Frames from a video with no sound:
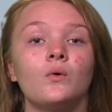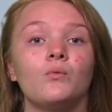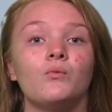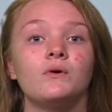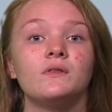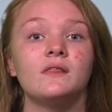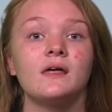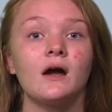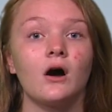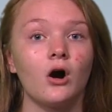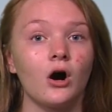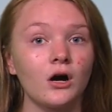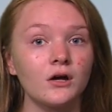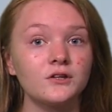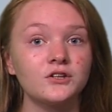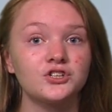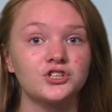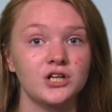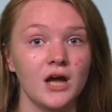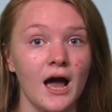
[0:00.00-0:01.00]
when they
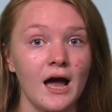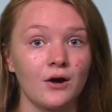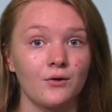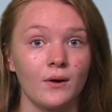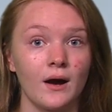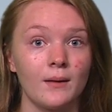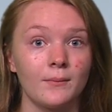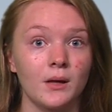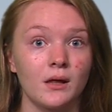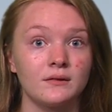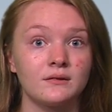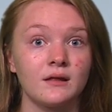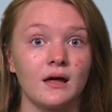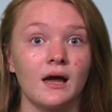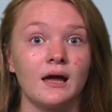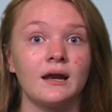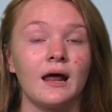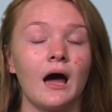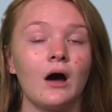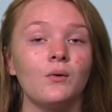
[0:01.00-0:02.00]
are the Jackrabbits
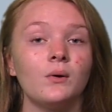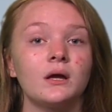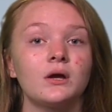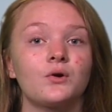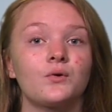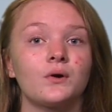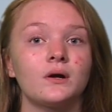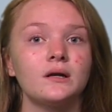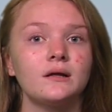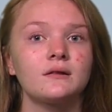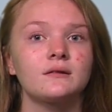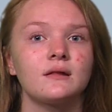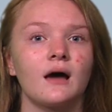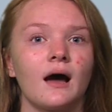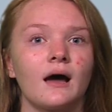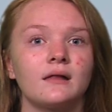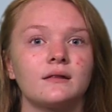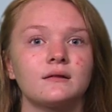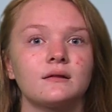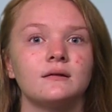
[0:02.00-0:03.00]
and how it
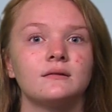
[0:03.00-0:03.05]
criticized